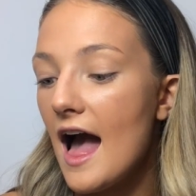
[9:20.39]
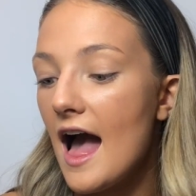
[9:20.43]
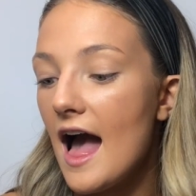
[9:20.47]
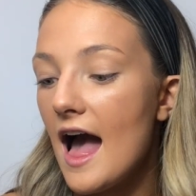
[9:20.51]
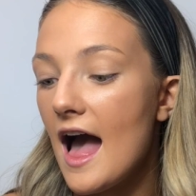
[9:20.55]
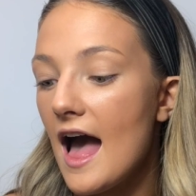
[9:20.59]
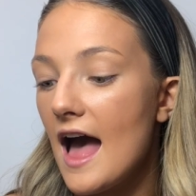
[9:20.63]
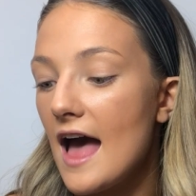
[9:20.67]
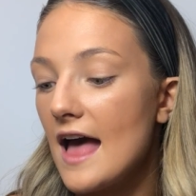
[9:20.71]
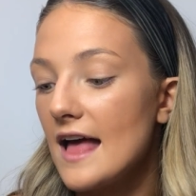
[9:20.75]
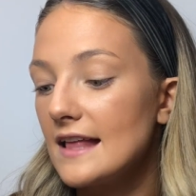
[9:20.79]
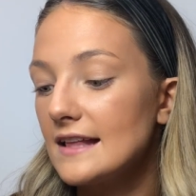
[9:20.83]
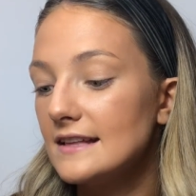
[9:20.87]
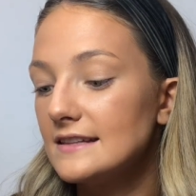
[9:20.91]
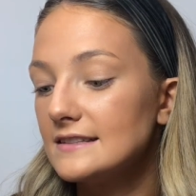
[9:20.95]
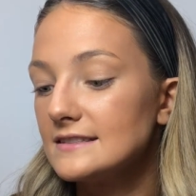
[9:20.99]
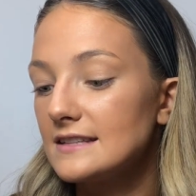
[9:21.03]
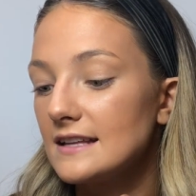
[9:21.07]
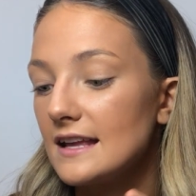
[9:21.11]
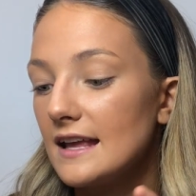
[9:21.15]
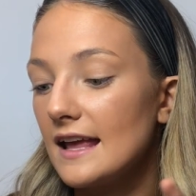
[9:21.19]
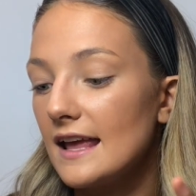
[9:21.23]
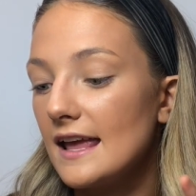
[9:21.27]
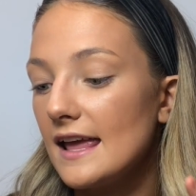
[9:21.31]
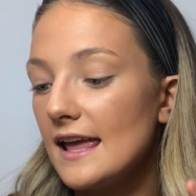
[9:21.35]
and
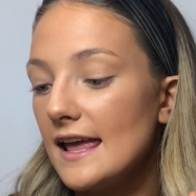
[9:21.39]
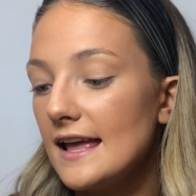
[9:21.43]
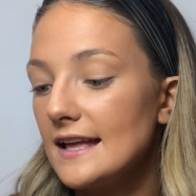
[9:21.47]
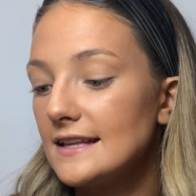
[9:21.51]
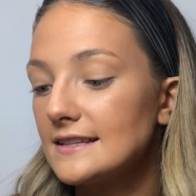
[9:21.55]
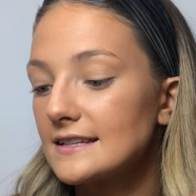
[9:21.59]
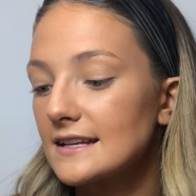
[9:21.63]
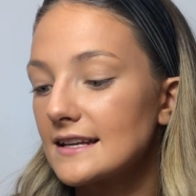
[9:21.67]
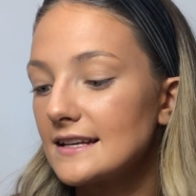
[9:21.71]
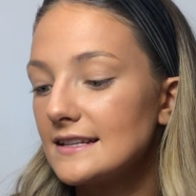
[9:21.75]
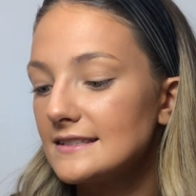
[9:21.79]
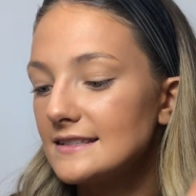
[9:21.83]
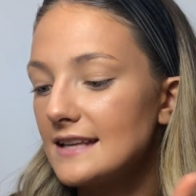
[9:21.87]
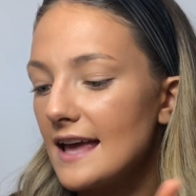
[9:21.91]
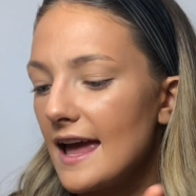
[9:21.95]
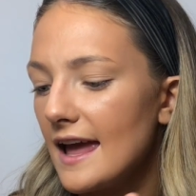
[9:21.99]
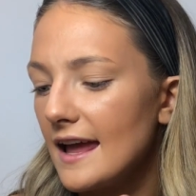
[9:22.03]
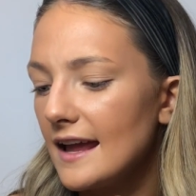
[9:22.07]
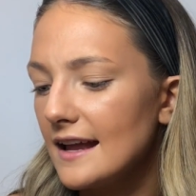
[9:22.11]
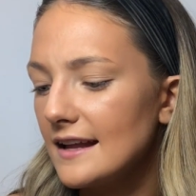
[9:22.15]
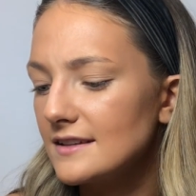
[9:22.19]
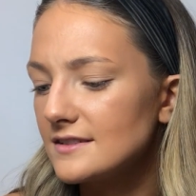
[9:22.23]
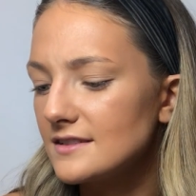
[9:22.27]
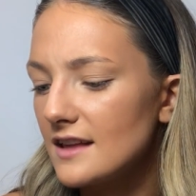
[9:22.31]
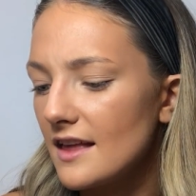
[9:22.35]
it
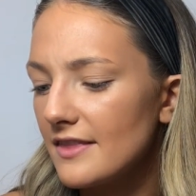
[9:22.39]
contains,